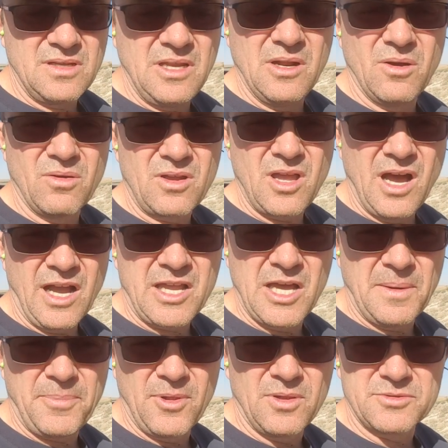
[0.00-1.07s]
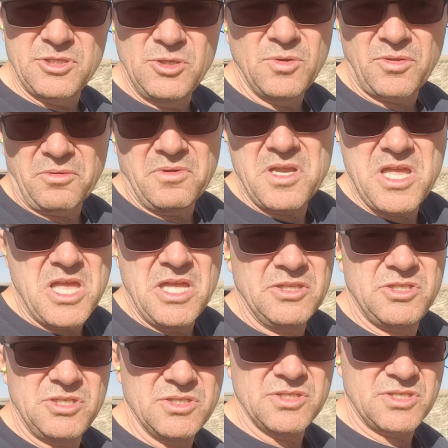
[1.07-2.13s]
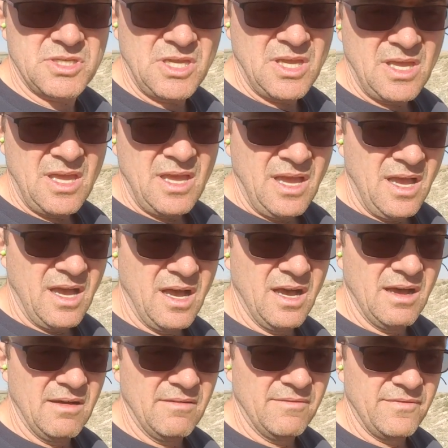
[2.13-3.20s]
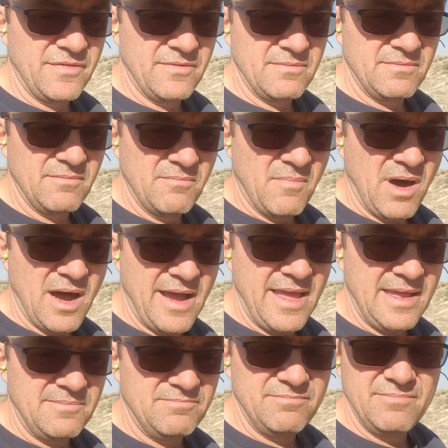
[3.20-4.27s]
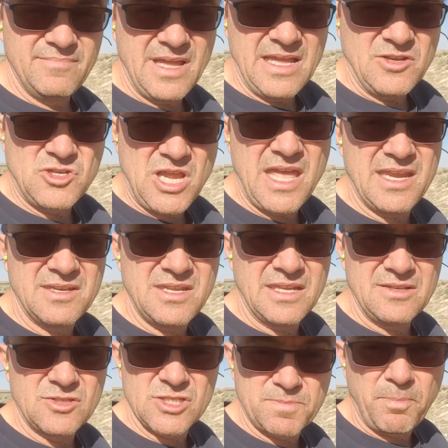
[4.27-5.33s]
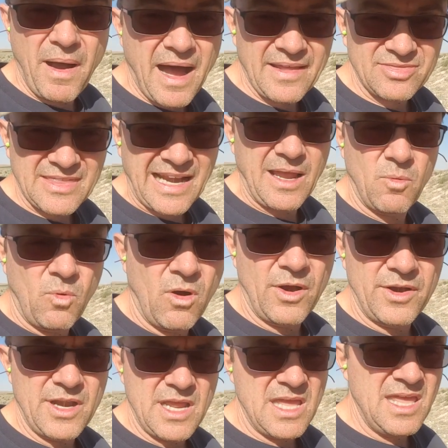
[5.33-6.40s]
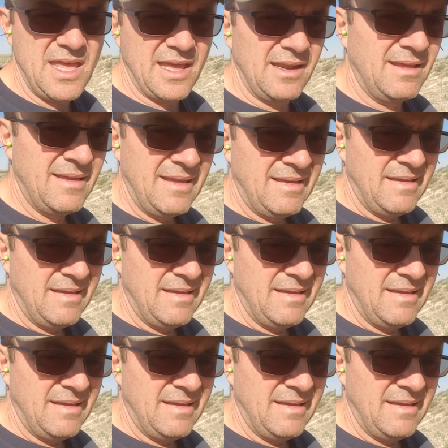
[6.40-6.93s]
a couple, 2-3 inches of my intended spot that I wanted to hit.